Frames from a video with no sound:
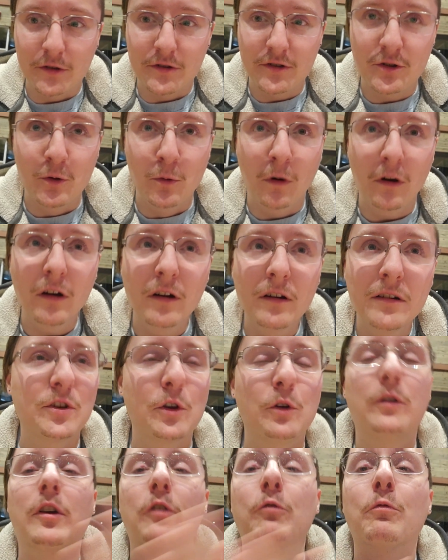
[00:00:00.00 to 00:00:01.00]
a tour so
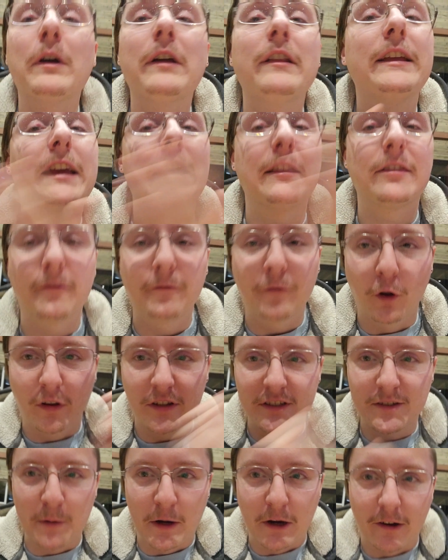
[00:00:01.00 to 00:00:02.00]
you can really get the full
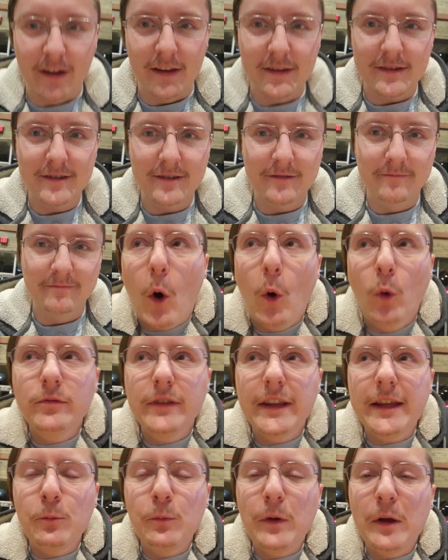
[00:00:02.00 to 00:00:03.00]
experience.
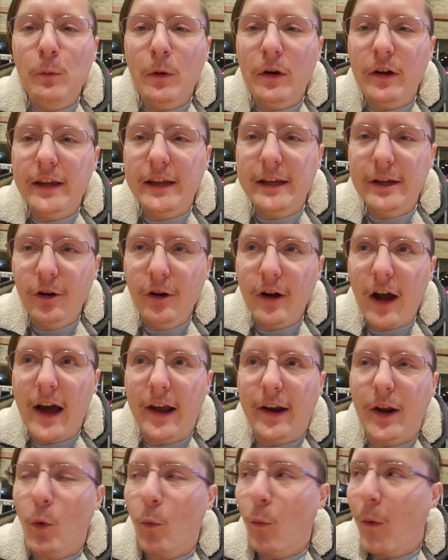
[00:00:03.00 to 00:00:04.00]
Only we were here
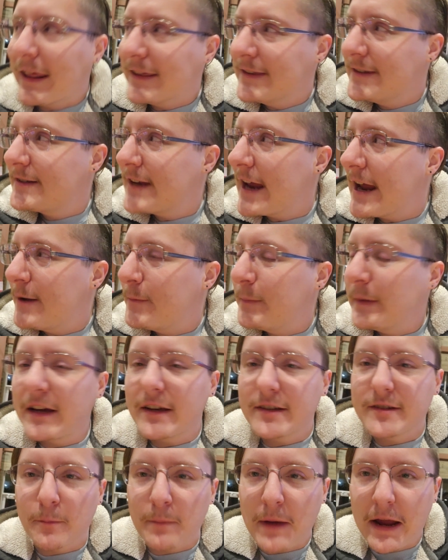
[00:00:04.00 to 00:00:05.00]
on a Wednesday
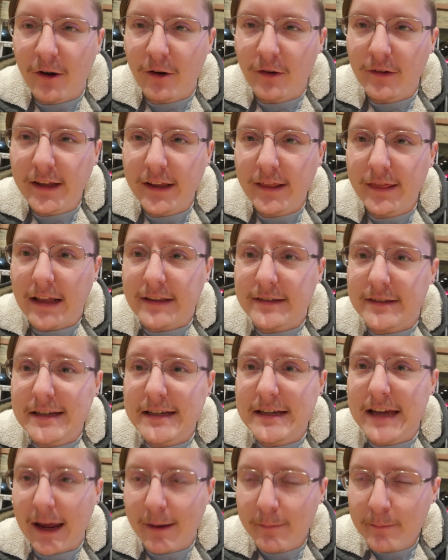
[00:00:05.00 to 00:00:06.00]
because apparently that's
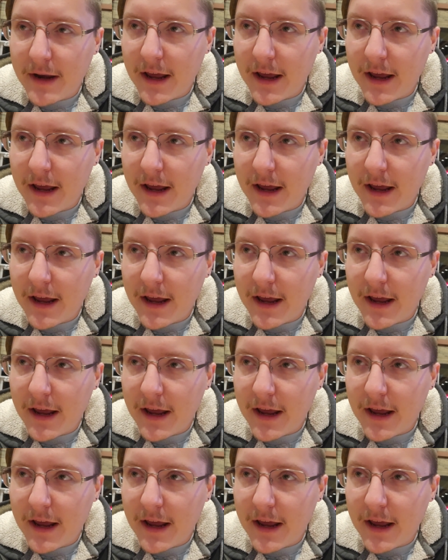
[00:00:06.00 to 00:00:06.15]
game